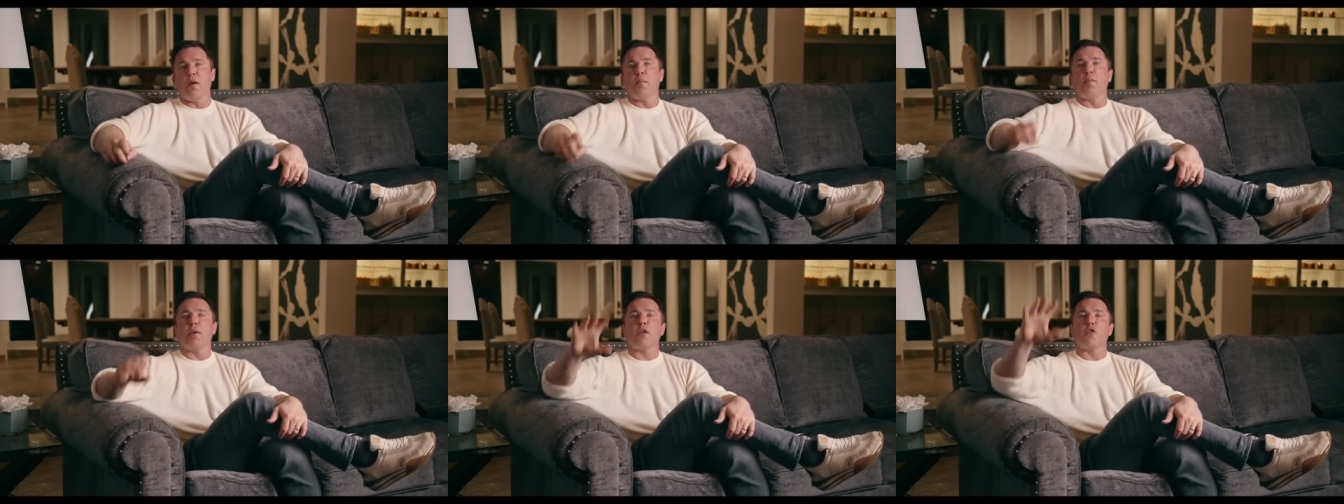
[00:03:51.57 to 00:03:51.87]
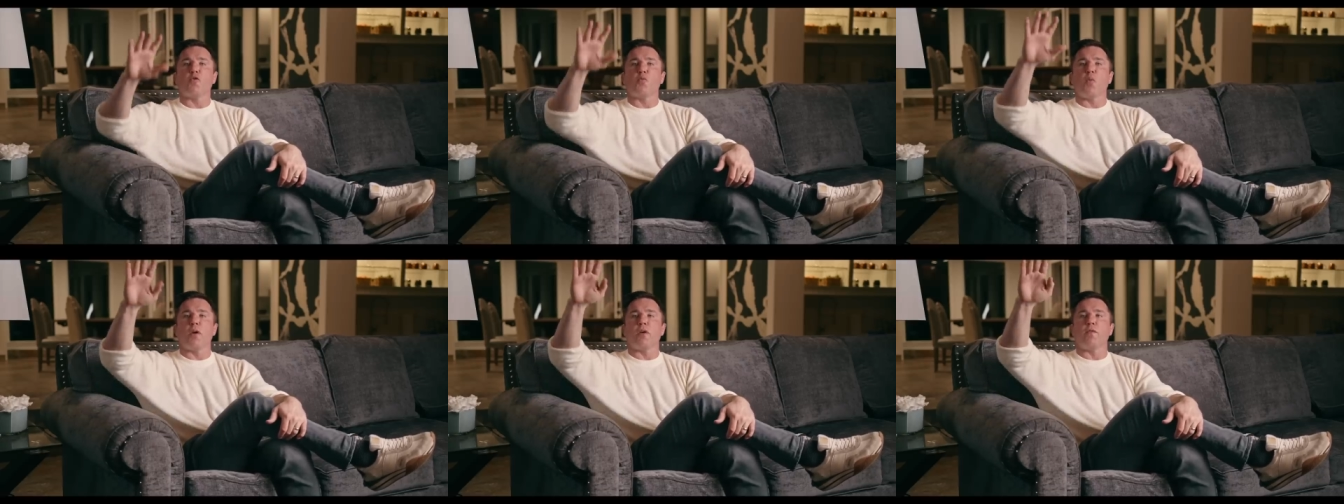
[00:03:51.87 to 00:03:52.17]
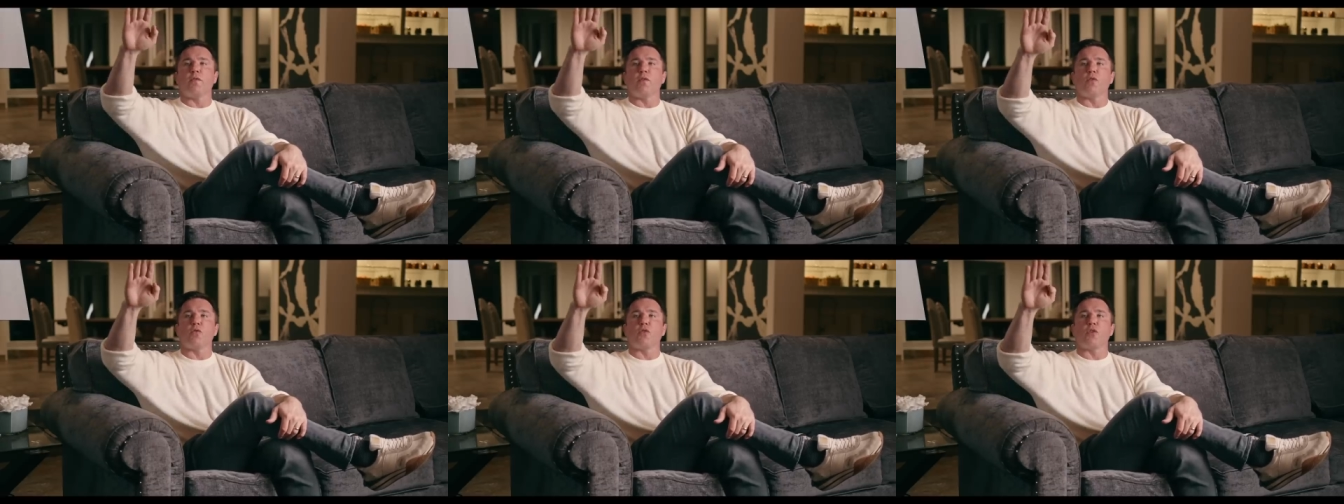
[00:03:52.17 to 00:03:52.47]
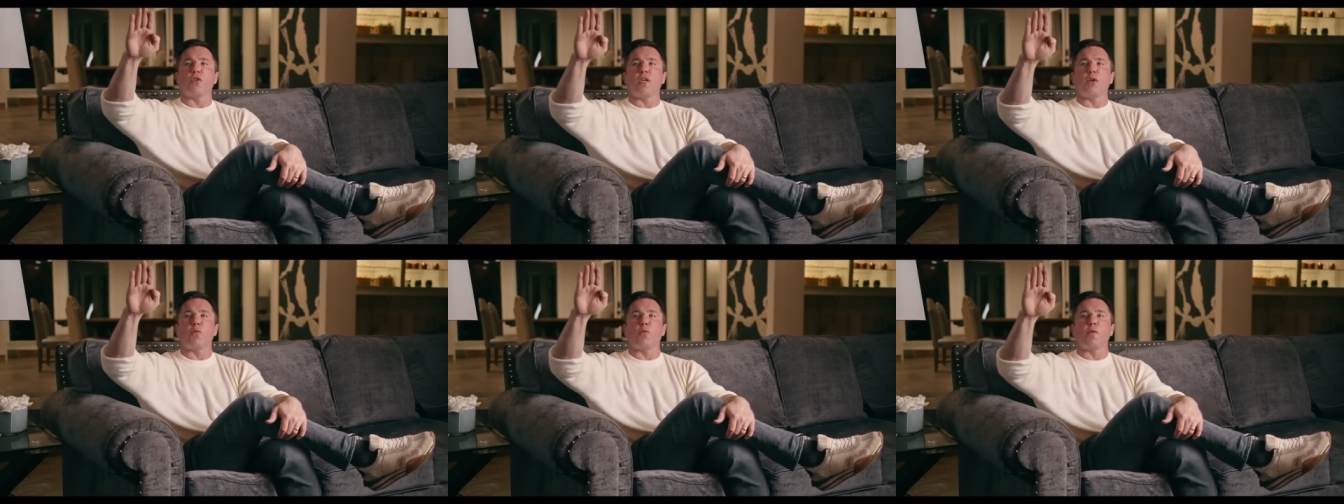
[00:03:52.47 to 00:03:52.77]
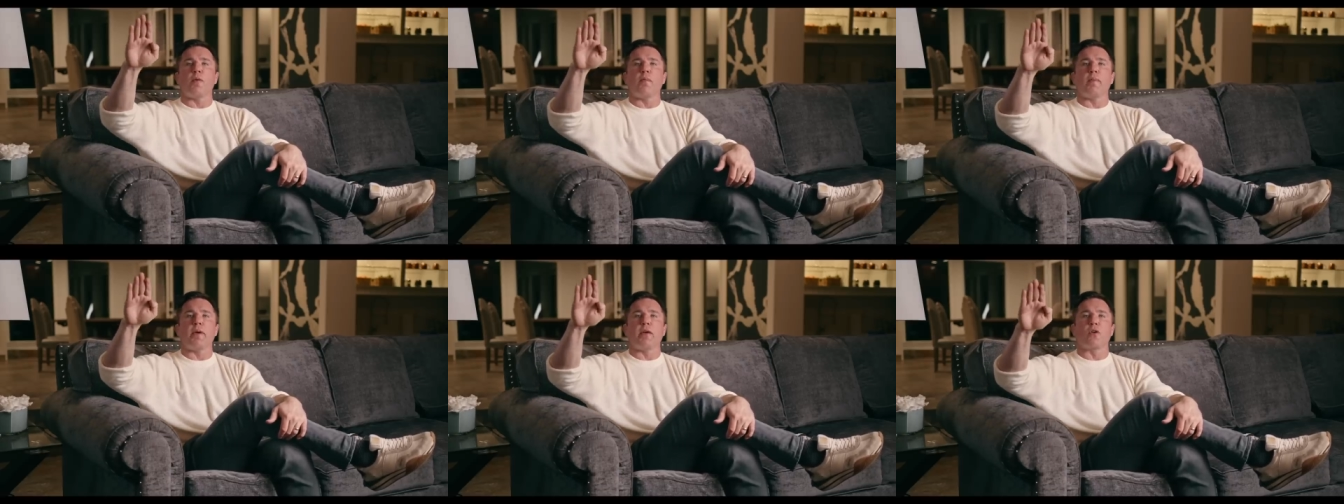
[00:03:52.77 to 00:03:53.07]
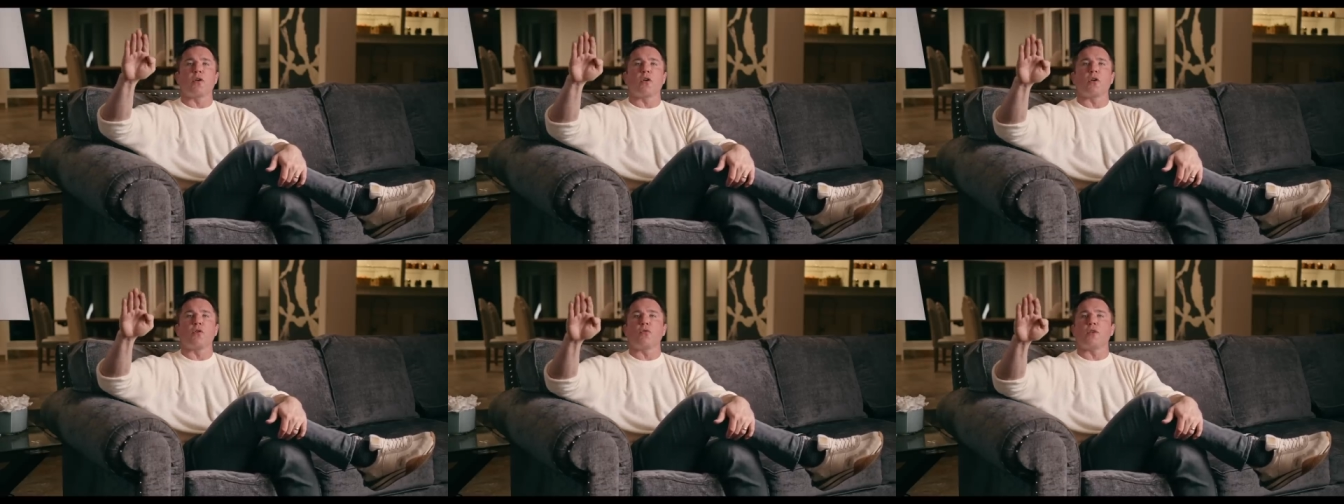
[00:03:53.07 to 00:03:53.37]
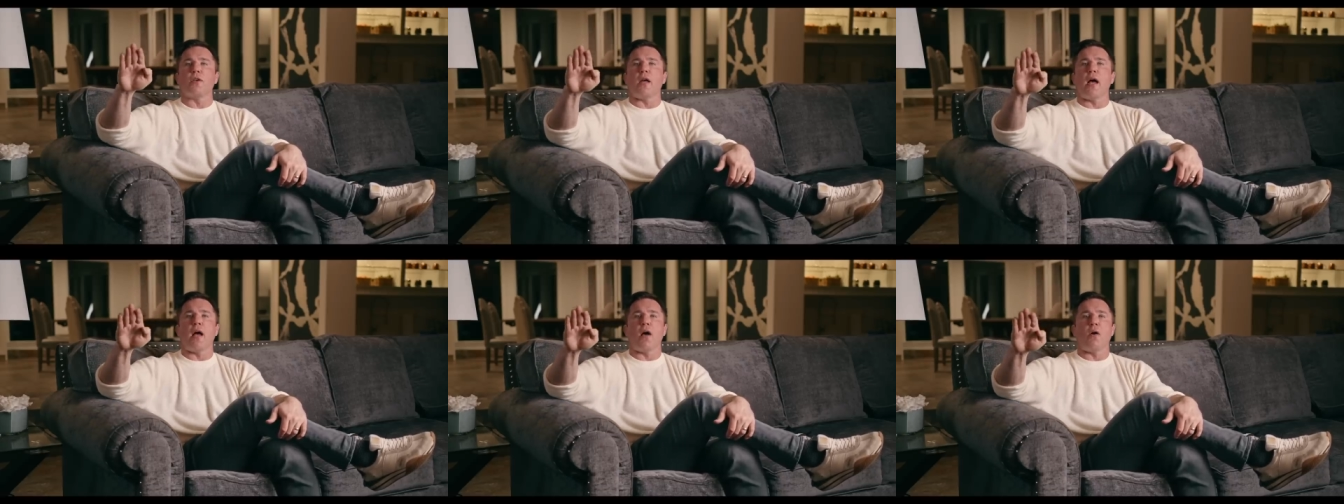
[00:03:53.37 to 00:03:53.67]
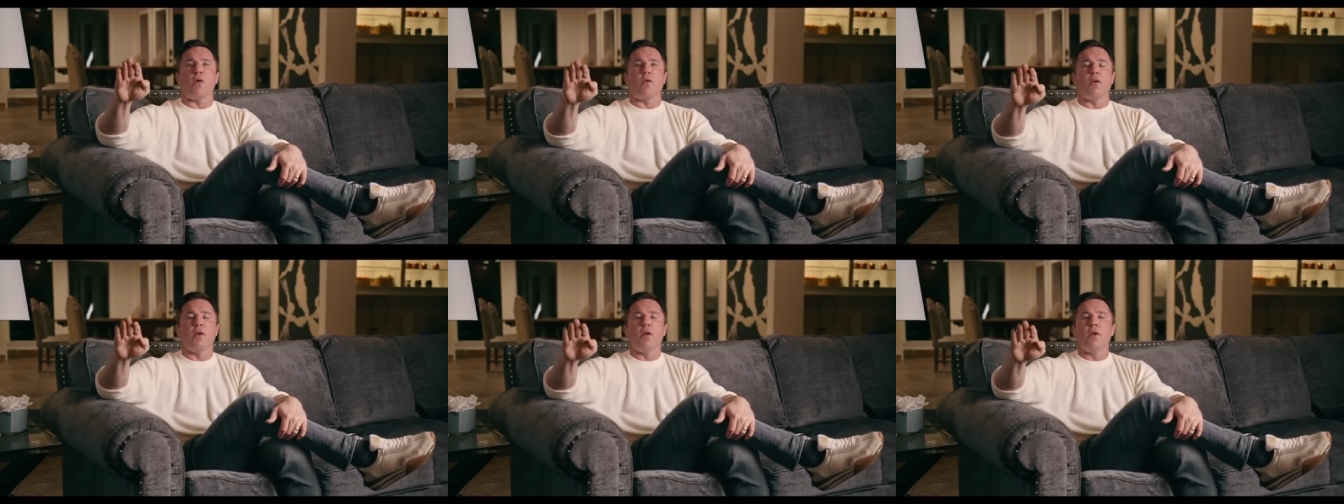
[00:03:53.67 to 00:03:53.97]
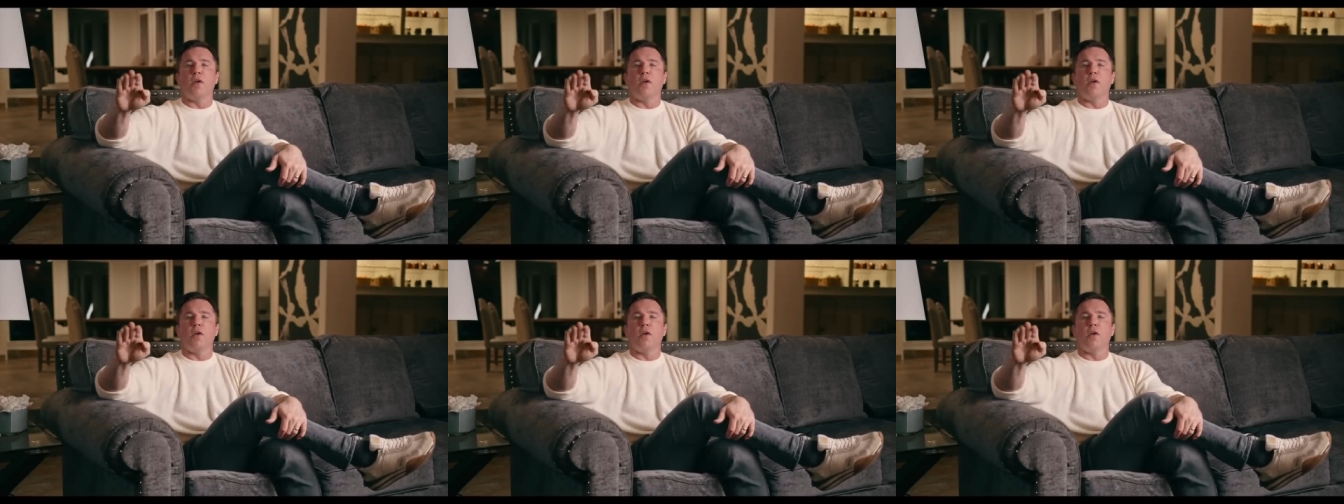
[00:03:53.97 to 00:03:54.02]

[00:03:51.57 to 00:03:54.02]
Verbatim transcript: But it's one of those things where the meter goes down.